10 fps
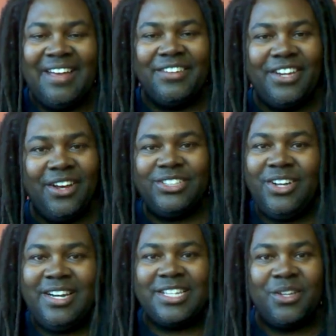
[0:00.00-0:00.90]
If Chael
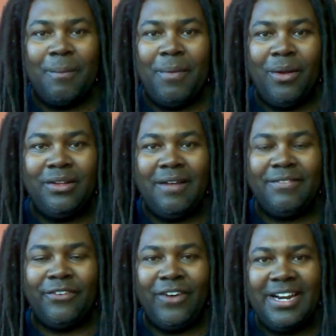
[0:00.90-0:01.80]
Sonnen is so bold
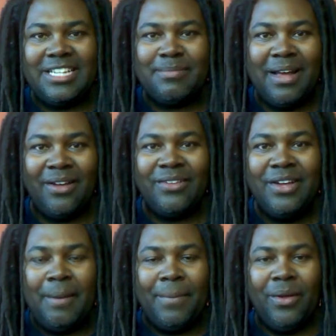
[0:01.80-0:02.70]
enough to run his
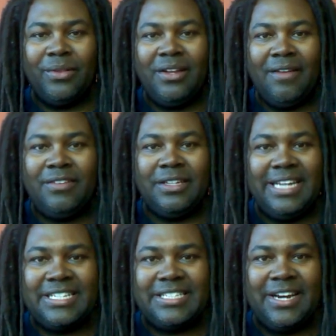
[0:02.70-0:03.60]
mouth, bold enough to
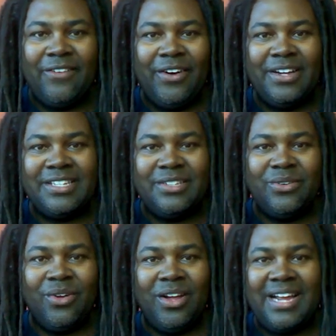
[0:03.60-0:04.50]
take steroids
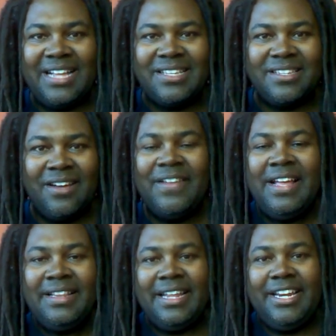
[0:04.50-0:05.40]
and do all kinds of stuff,
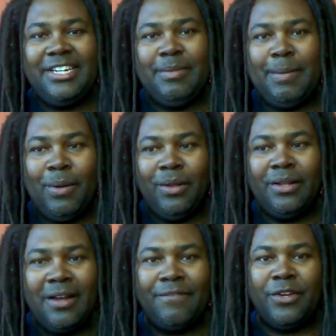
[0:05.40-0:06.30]
then he should be
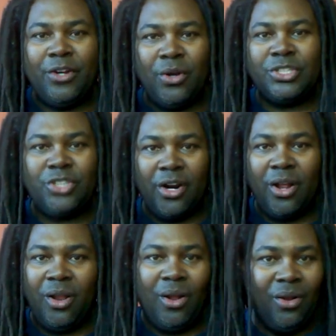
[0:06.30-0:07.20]
bold enough to go start
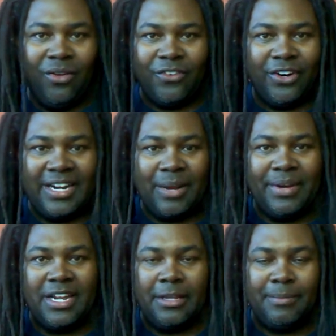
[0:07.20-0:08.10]
all over
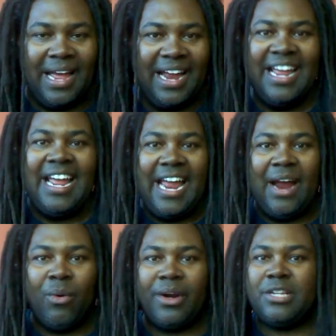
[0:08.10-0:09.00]
again when he comes back
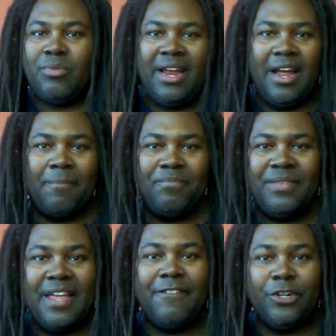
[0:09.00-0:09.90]
and work his way up,
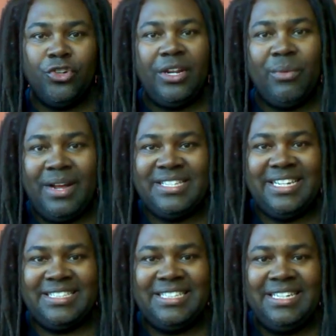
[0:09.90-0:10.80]
if he truly
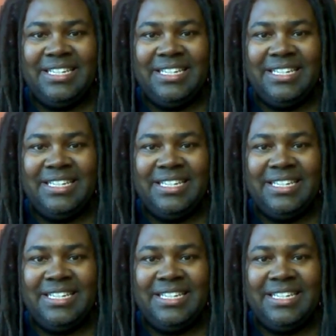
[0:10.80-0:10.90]
wants it.